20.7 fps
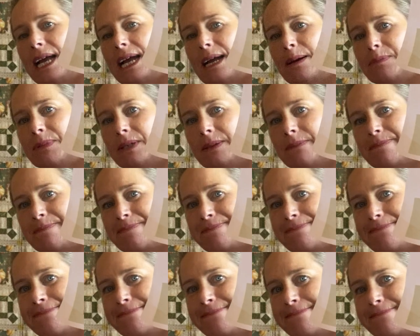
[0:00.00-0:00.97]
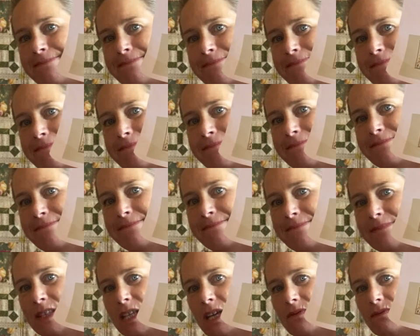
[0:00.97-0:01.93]
happen?
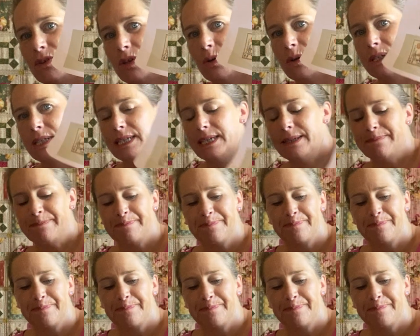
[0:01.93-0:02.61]
No idea.